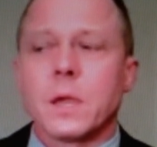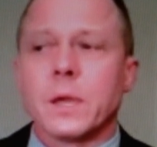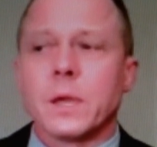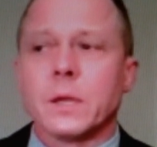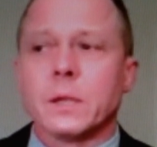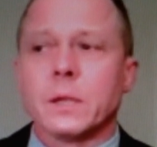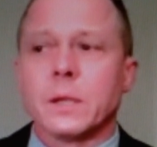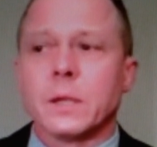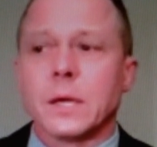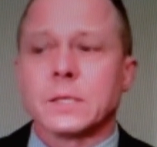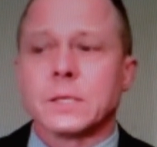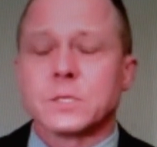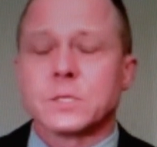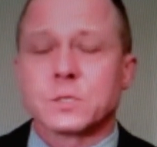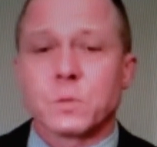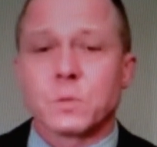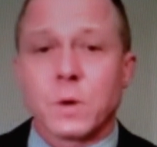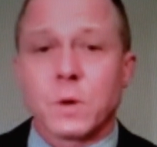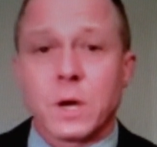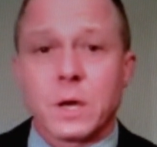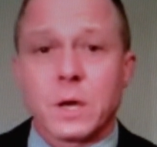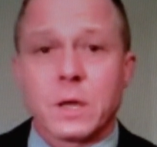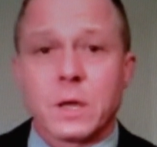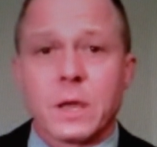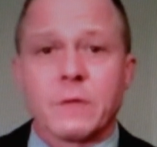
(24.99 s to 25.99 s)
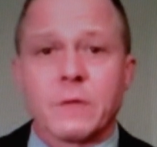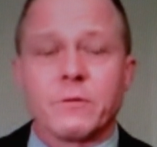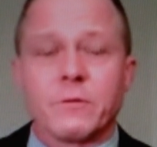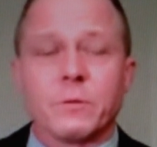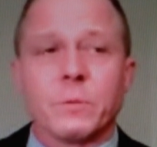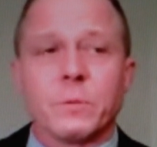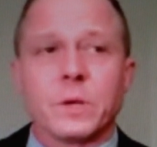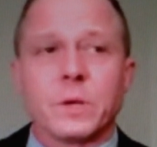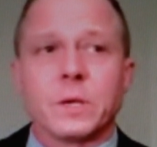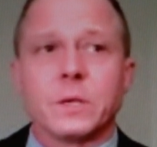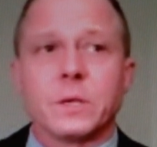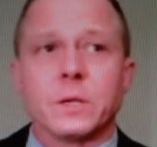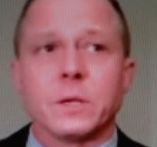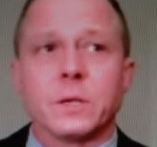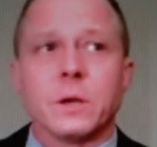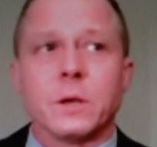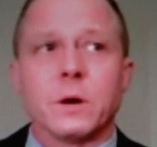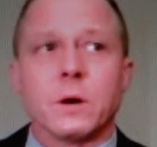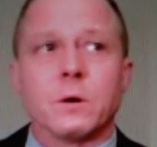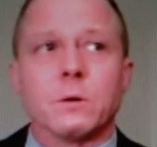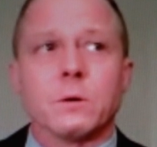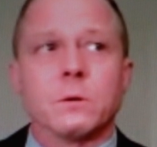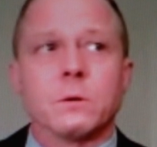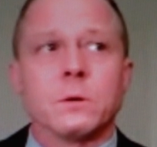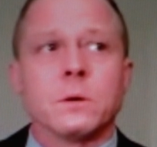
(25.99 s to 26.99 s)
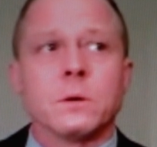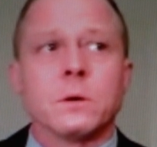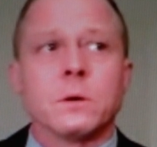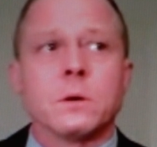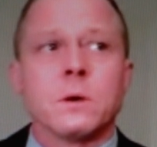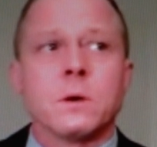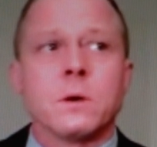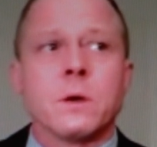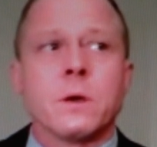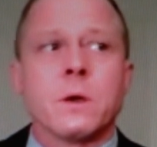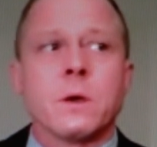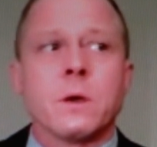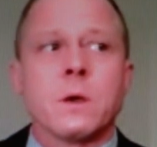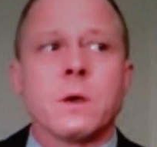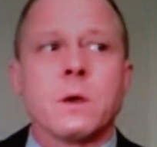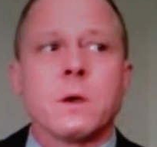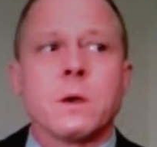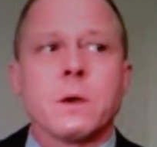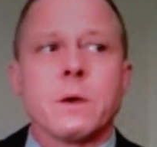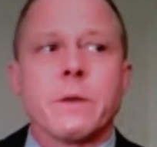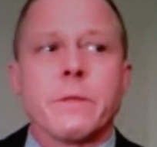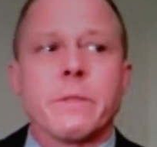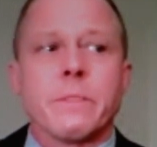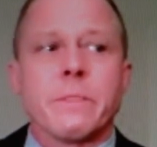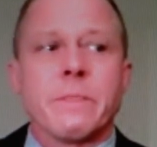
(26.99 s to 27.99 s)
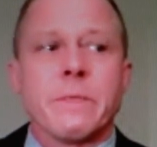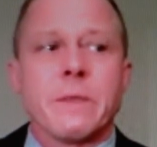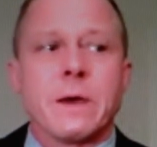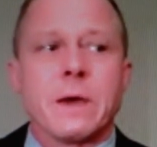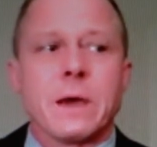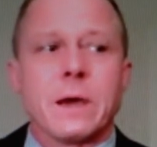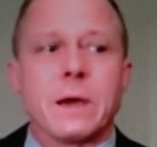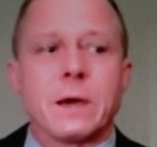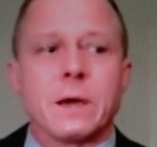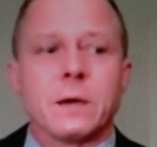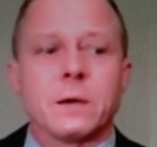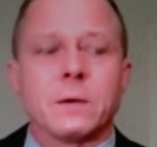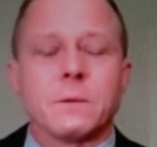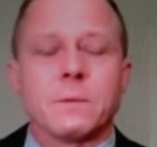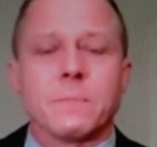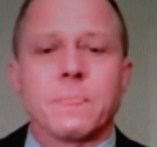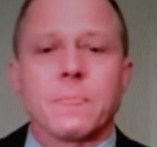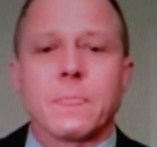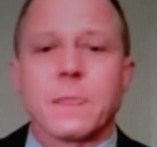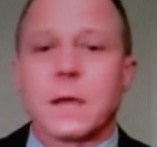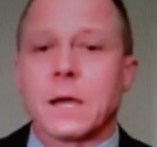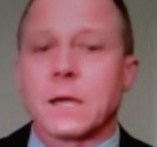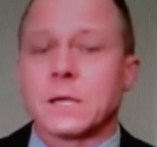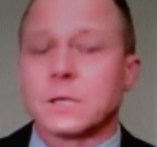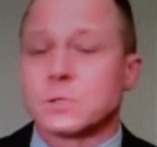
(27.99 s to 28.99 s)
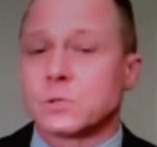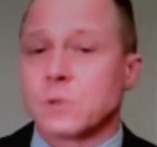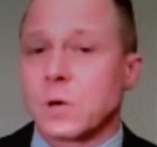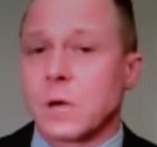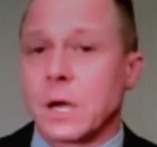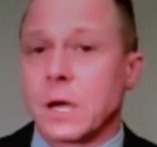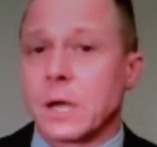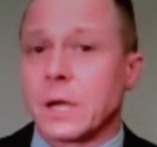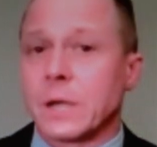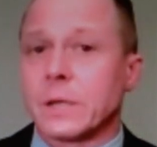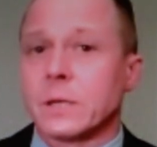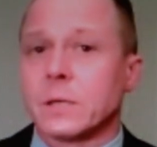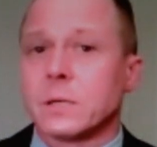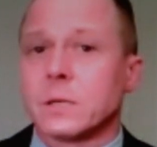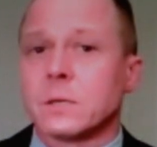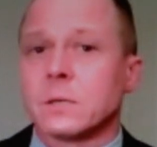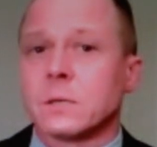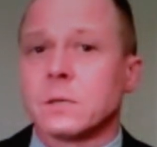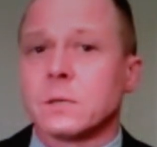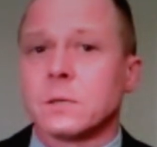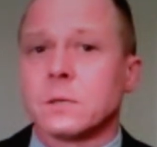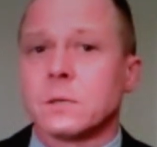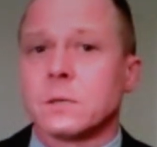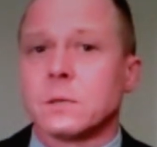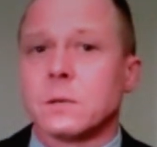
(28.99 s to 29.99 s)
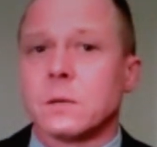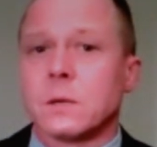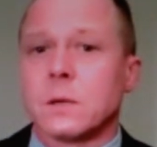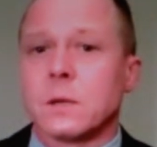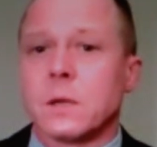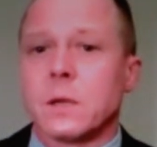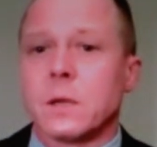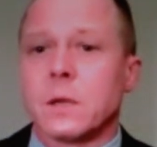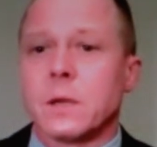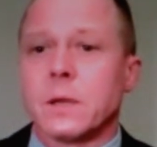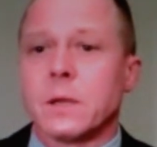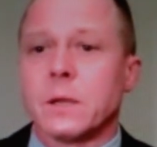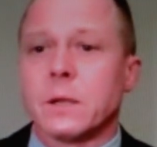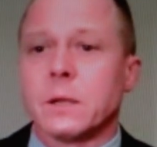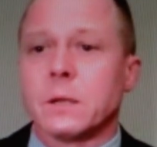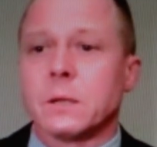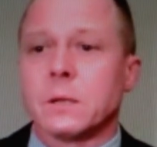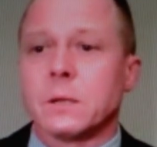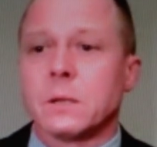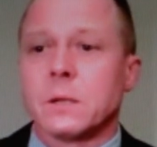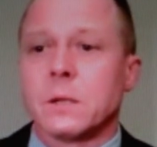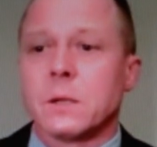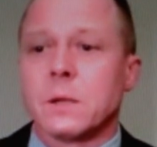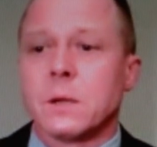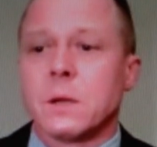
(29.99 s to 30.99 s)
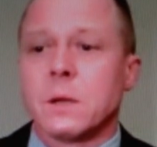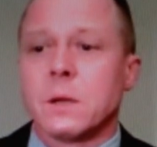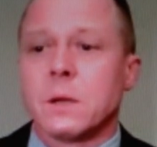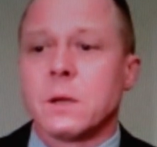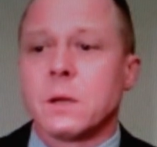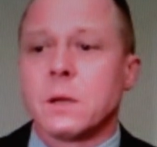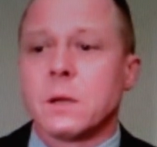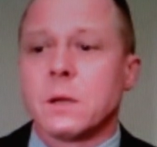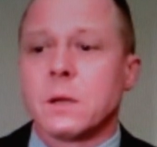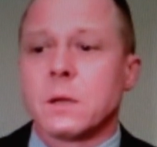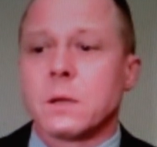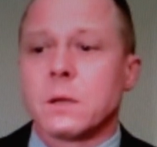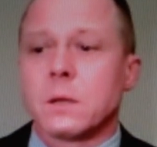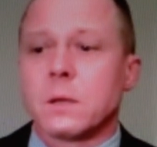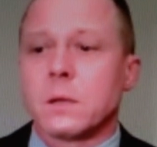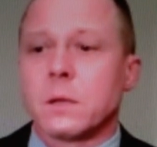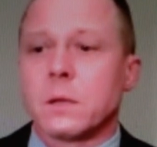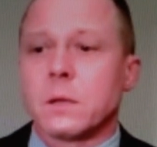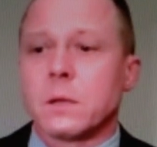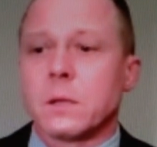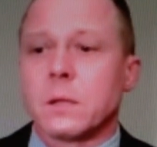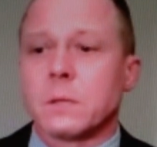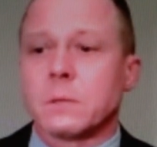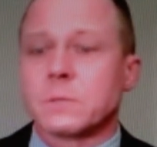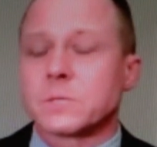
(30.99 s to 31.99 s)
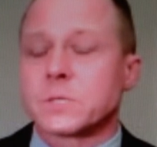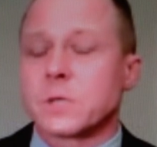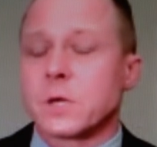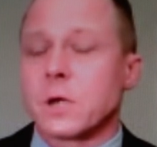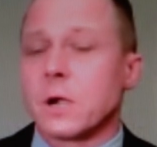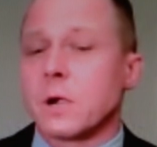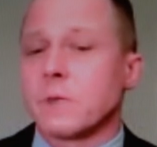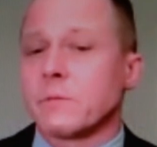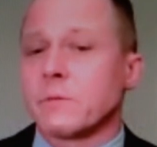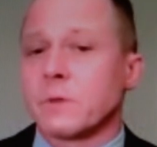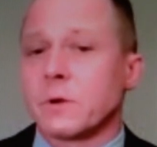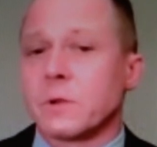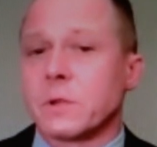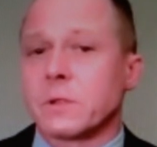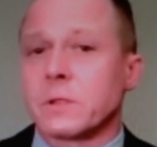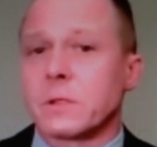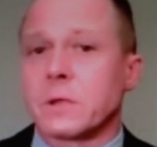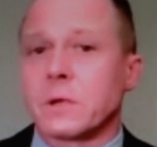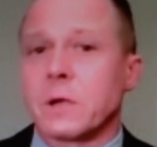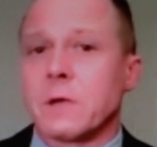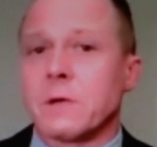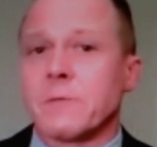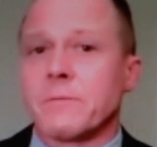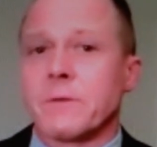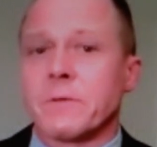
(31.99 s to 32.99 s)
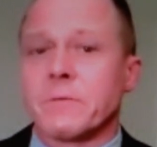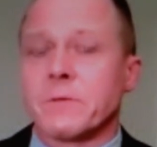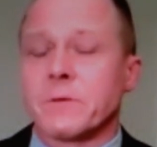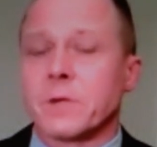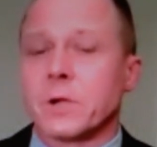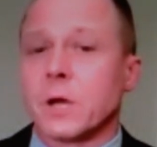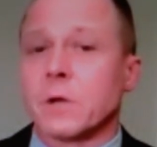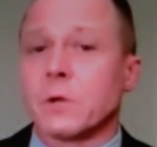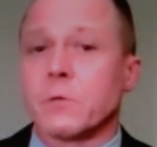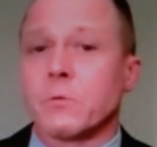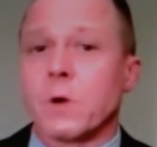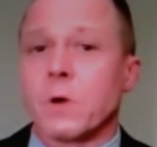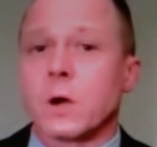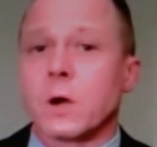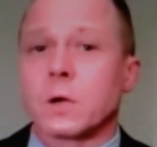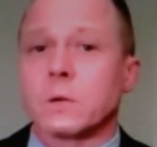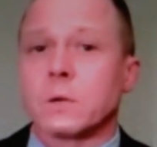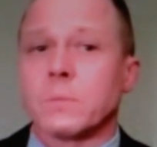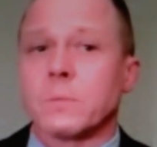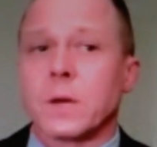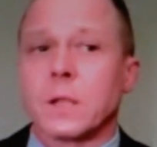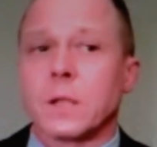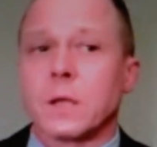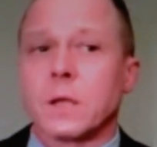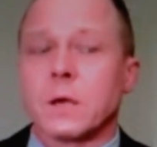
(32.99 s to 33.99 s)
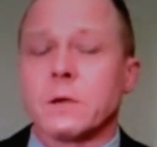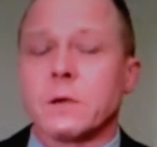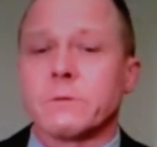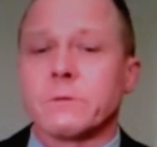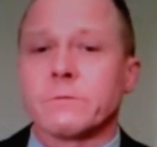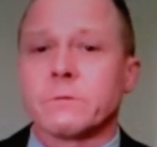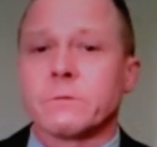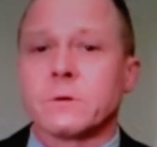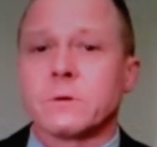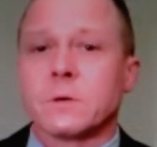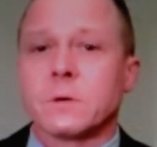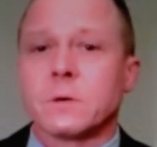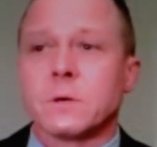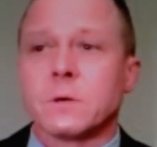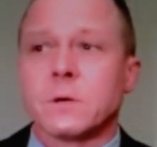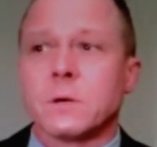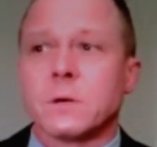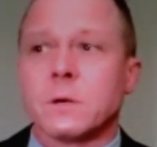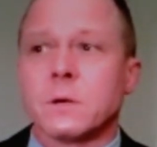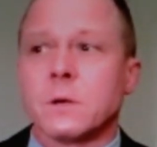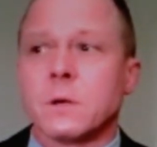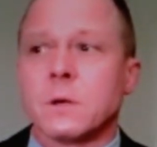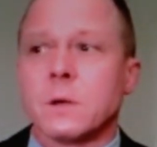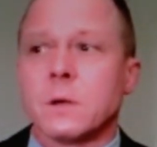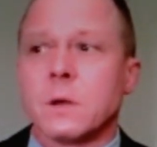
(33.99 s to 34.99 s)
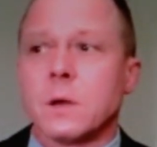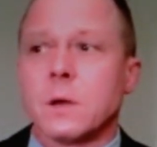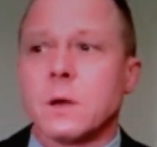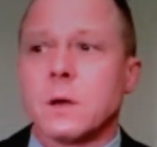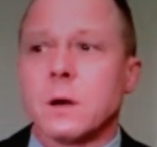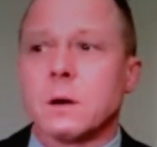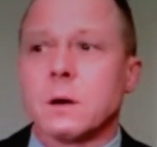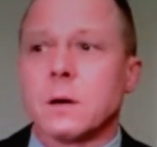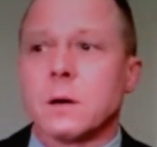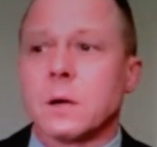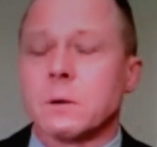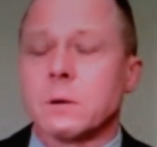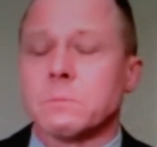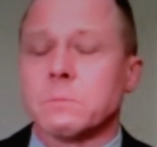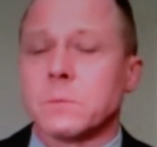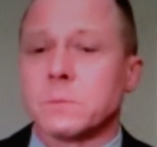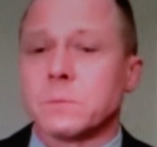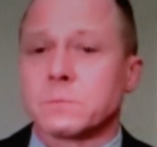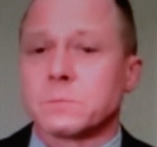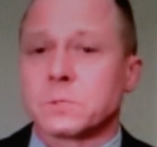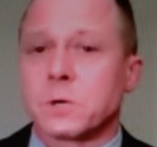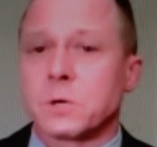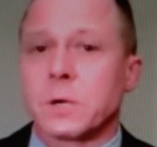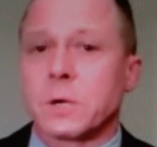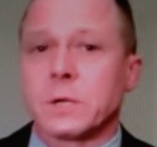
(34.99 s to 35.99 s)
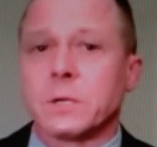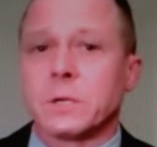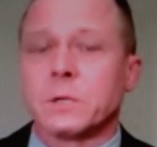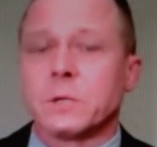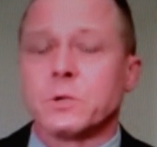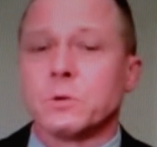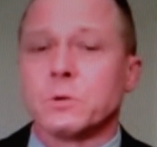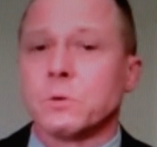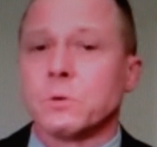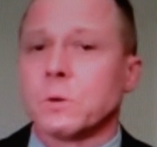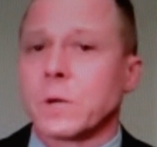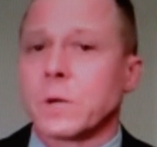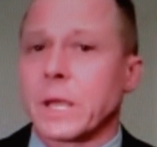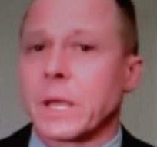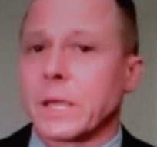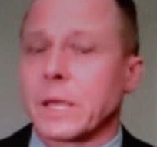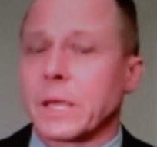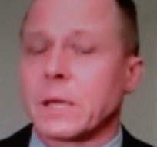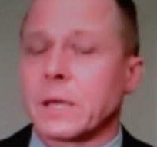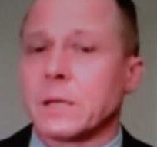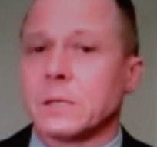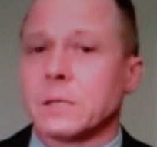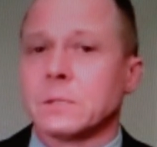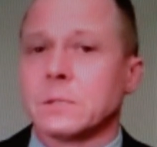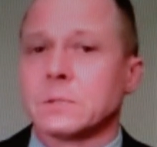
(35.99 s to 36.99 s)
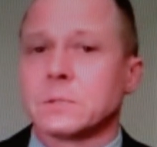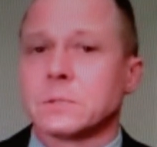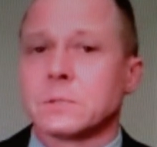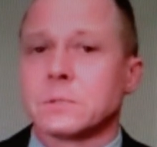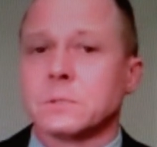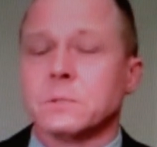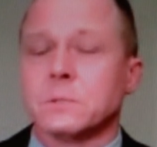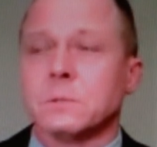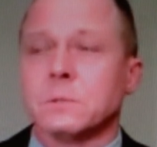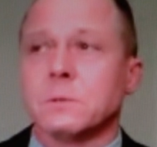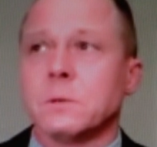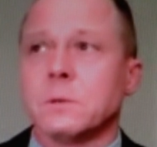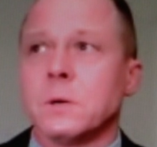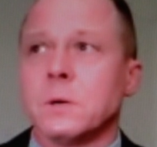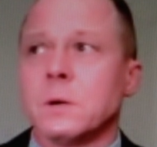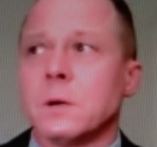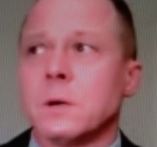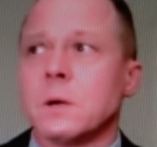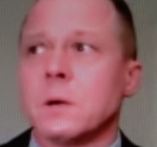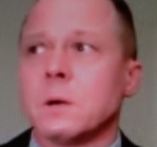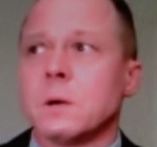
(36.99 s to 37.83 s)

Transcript: And I just want everybody to know that I tried, and I'm sorry for anything I've ever done wrong in my life. I'm trying to do what I can to